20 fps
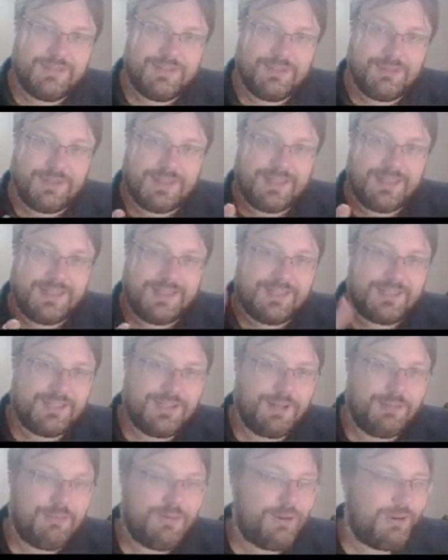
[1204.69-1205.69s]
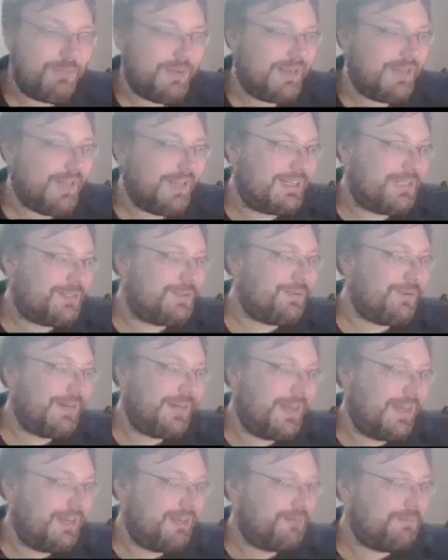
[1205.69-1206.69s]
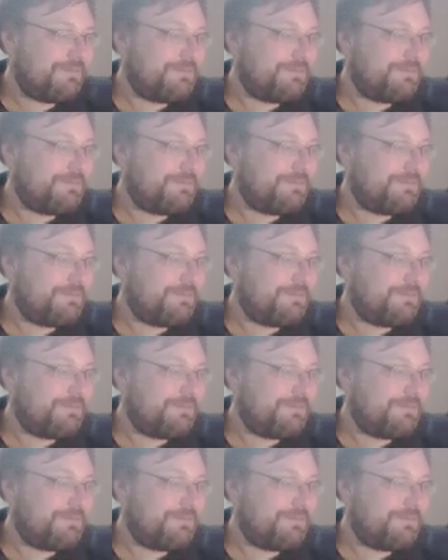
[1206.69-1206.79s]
we're going to talk more about that story later.